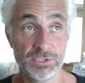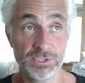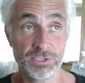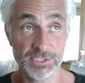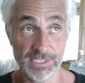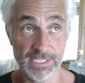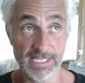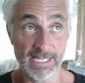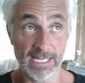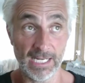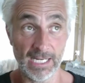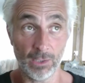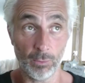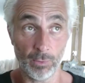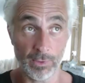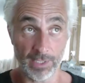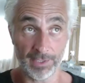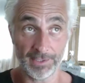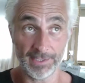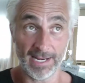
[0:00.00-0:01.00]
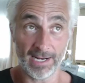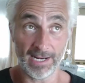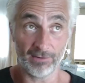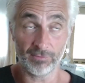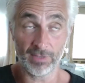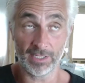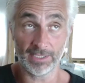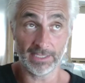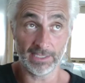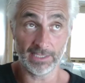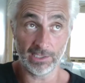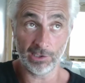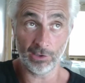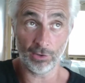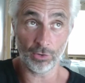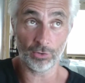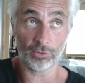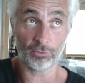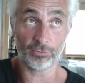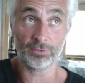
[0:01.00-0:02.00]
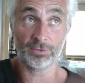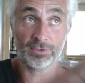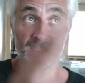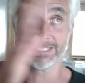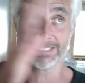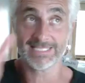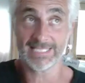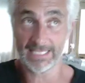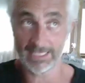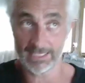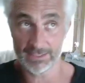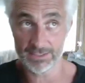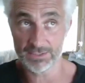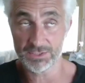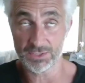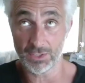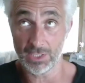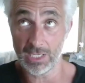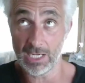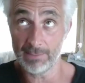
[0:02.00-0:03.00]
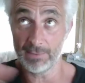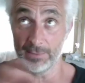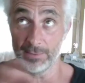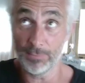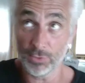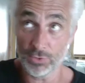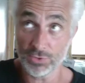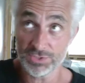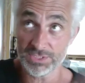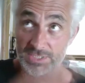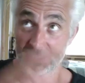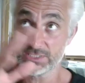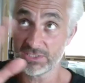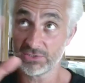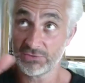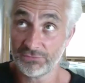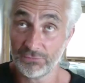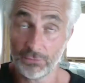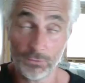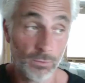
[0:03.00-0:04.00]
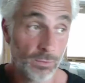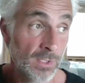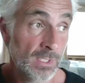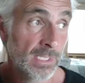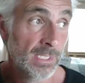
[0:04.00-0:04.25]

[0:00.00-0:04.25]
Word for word: year we are now running longer on the second time and more successful